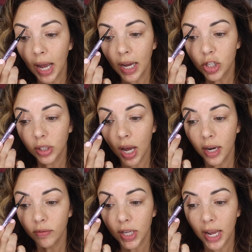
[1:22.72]
I just
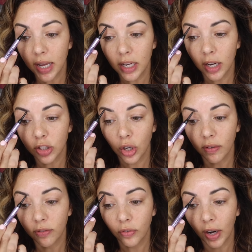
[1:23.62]
kind of take it and I
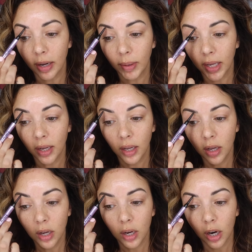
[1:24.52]
start framing
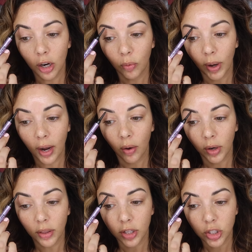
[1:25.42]

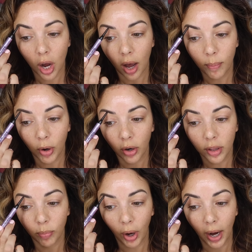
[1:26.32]
around the top part of
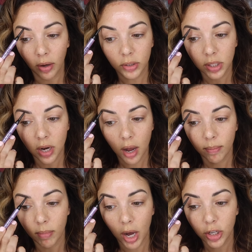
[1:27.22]
the brows. Not
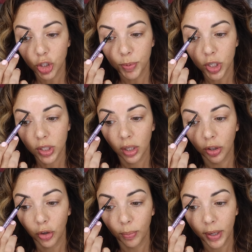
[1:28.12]
much, but just a
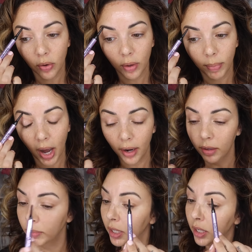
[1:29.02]
little bit on the
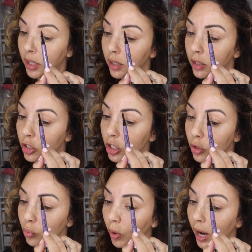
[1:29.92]
bottom.
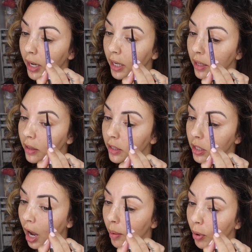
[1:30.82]
Just right in the
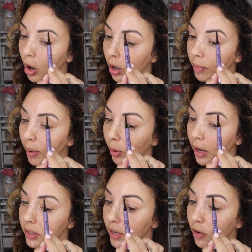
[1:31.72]
top part. My
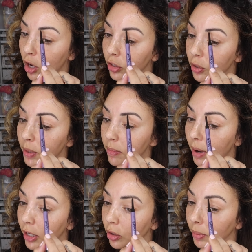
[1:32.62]
brows have also been
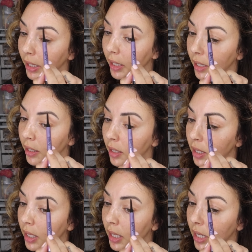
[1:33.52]
microbladed.
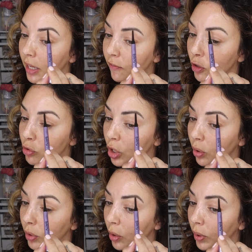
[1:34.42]
If you
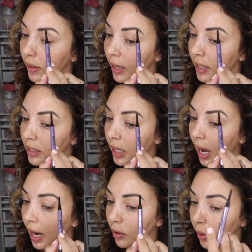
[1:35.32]
don't know what that is,
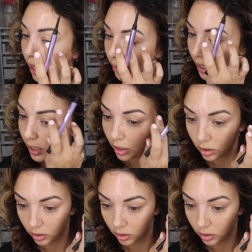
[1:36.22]
I recommend